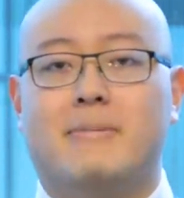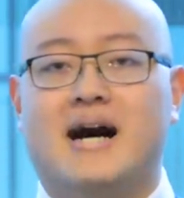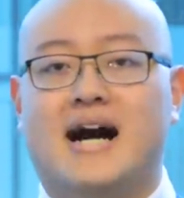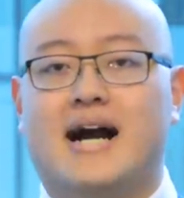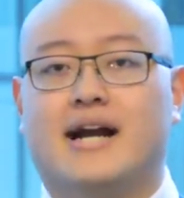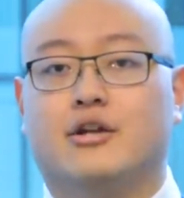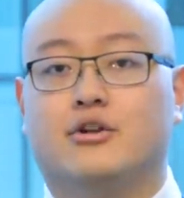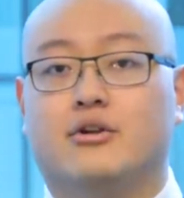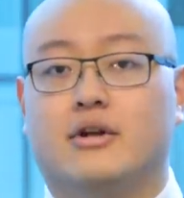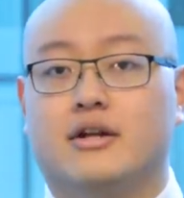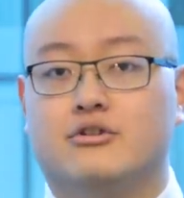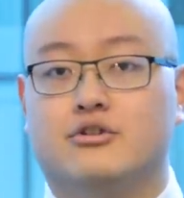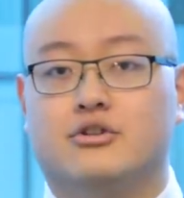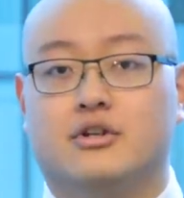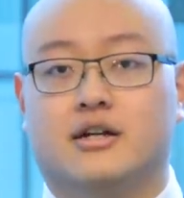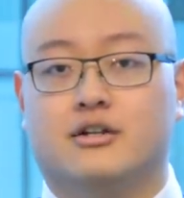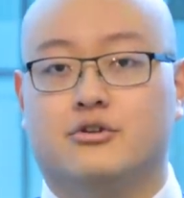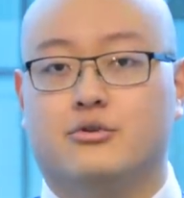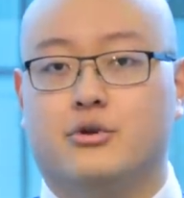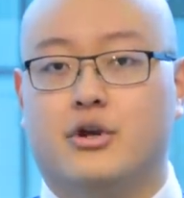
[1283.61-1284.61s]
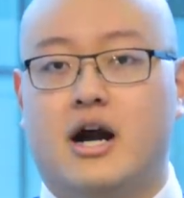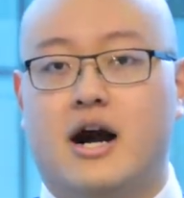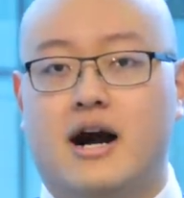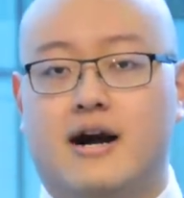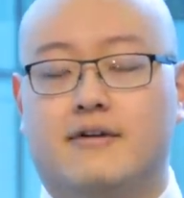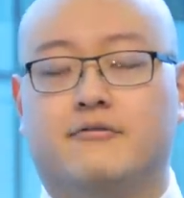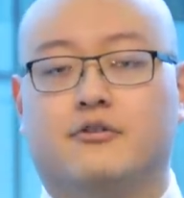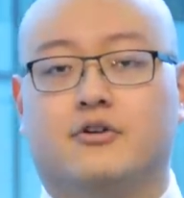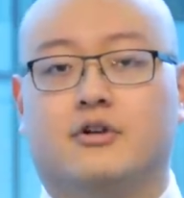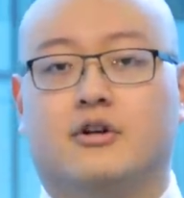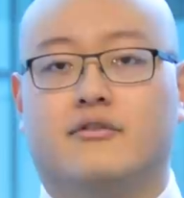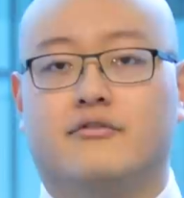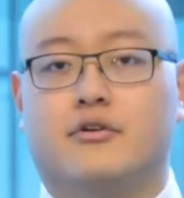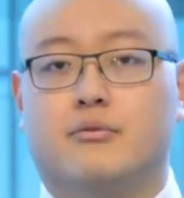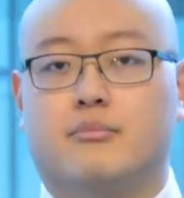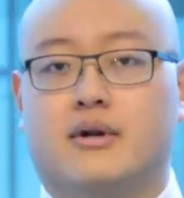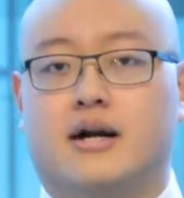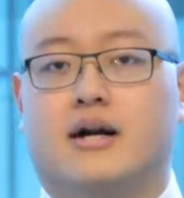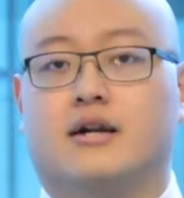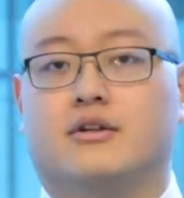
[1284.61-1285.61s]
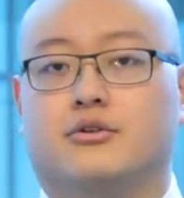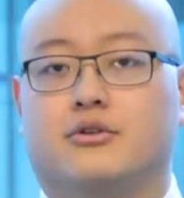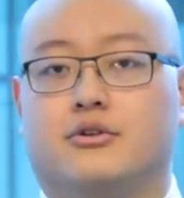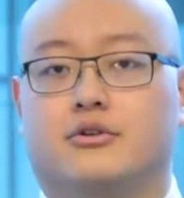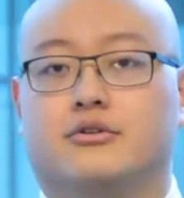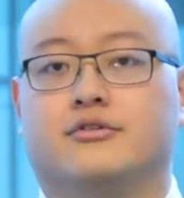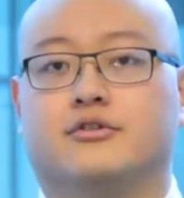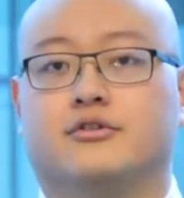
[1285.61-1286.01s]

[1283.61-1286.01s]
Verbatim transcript: buying your introductory offer of your product or your